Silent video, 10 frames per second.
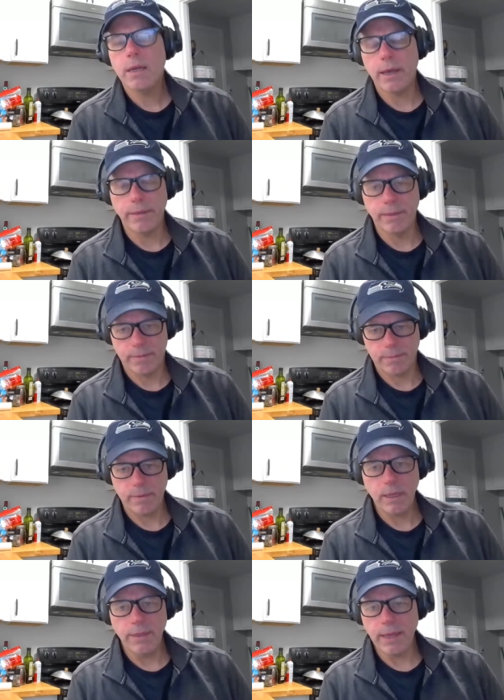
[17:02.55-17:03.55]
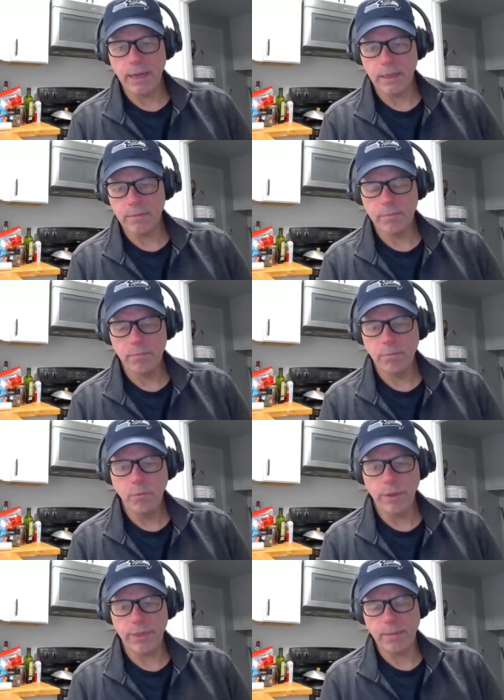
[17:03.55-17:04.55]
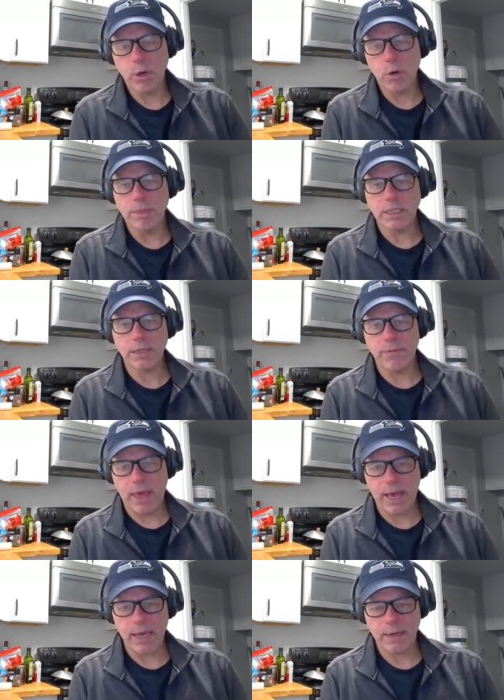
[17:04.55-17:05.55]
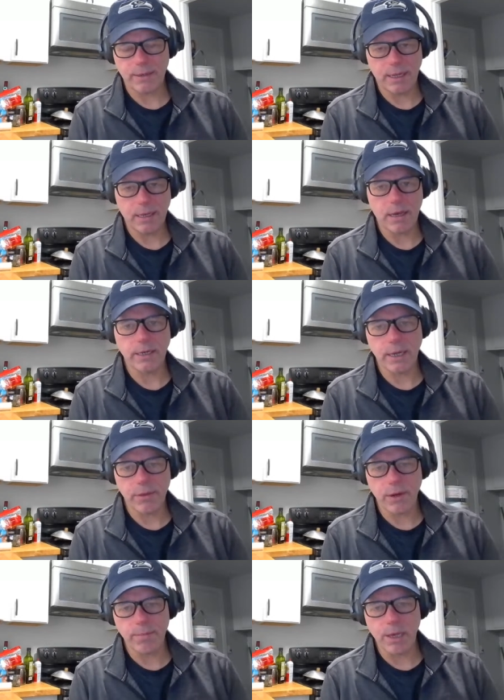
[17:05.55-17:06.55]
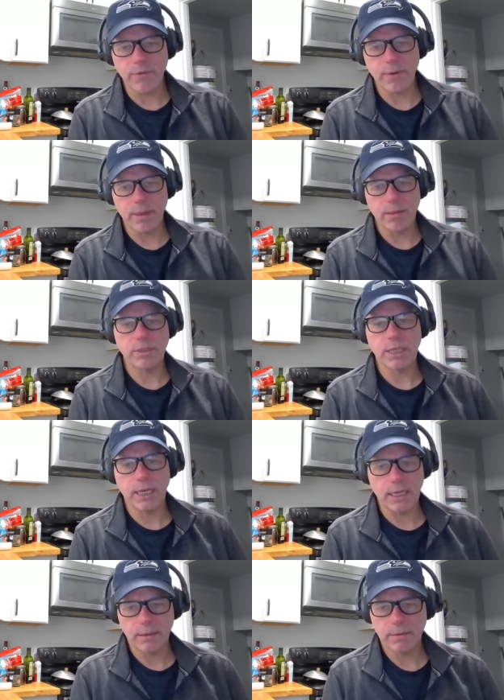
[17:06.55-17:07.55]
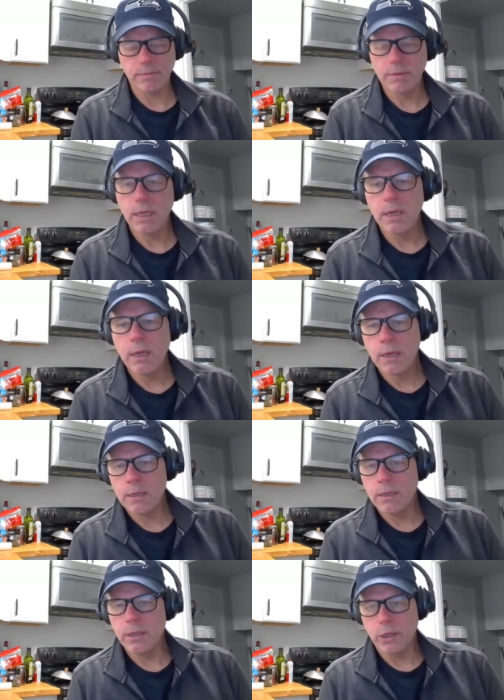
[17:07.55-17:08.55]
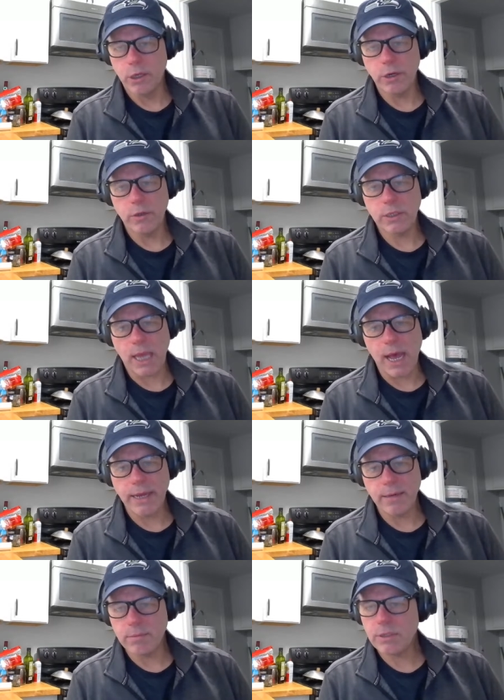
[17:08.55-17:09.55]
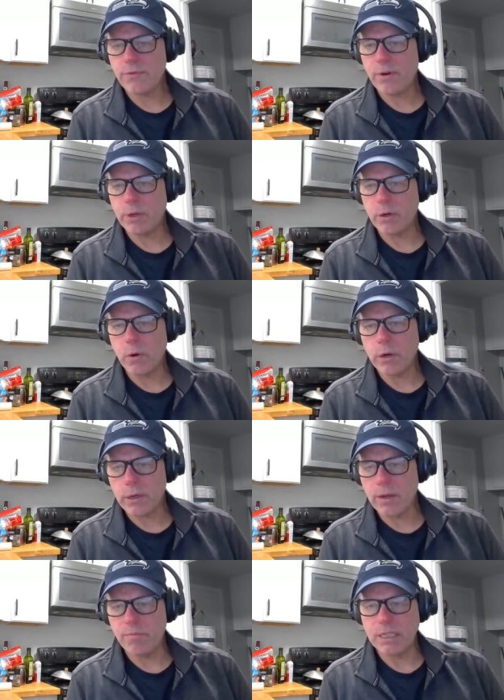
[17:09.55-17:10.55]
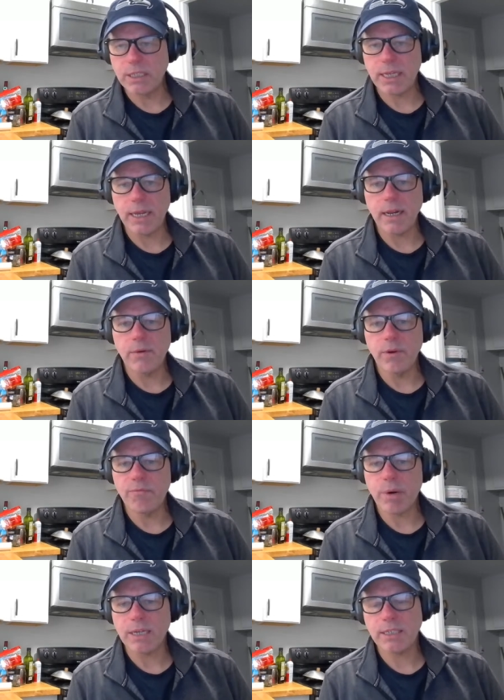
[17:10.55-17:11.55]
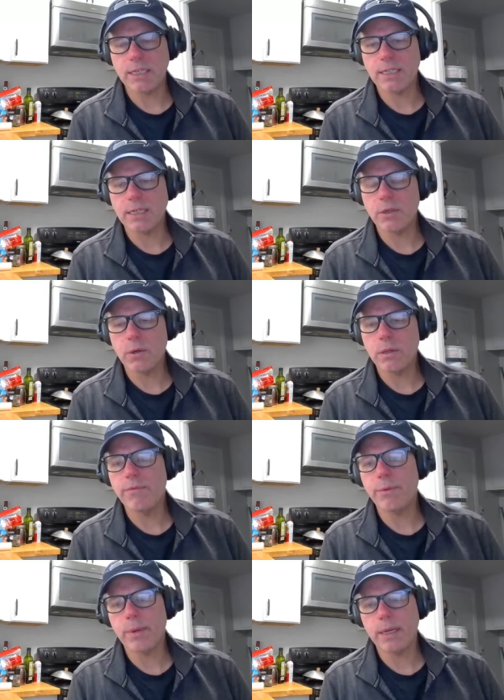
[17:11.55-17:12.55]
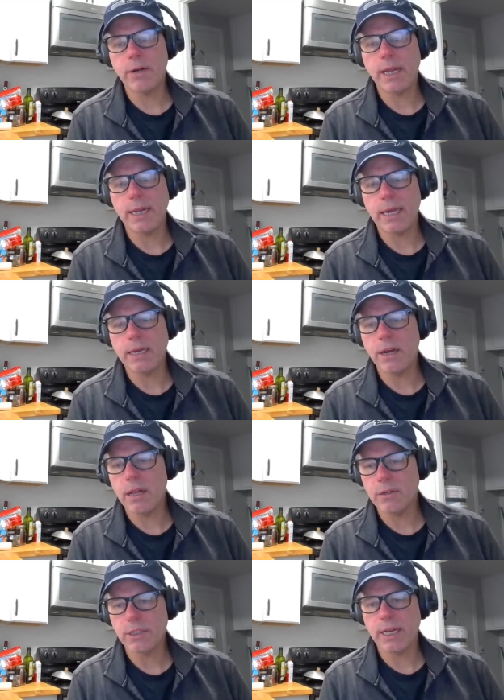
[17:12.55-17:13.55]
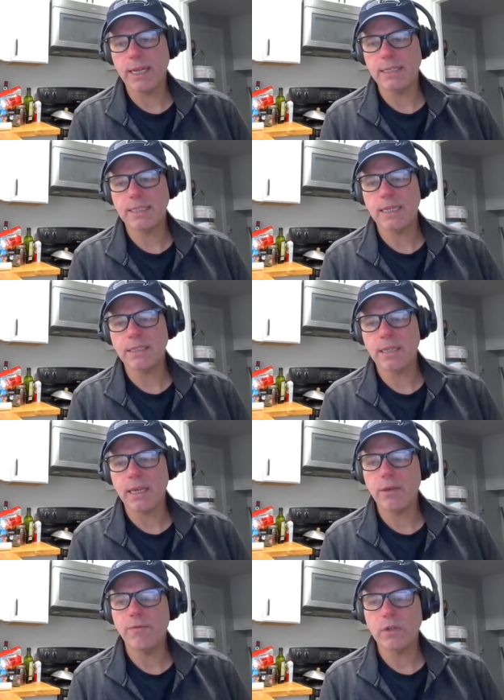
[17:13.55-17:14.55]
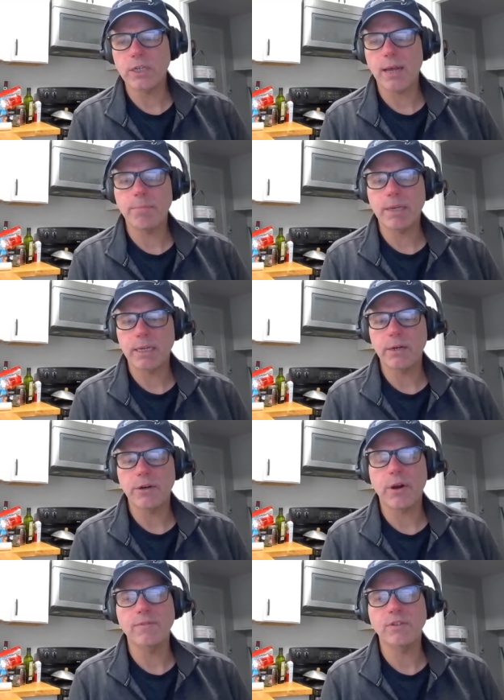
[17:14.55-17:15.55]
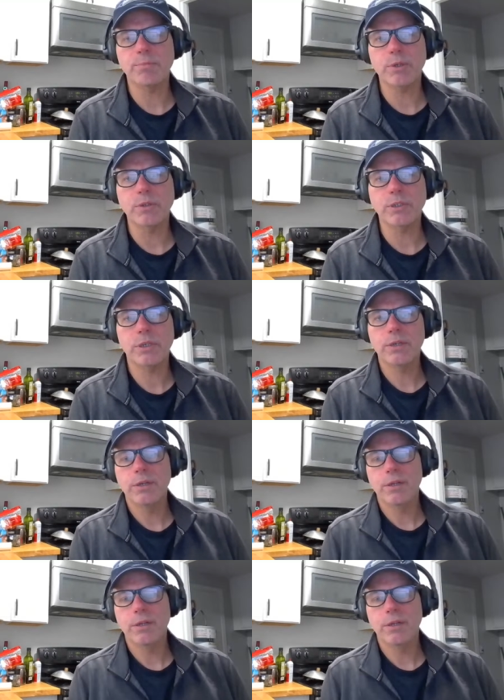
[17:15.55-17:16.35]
And then within moments of that, I got another email from them saying, good news, items from your order have been sent and we've processed a total of $388.80. Thank you for shopping at Aircraft Spruce.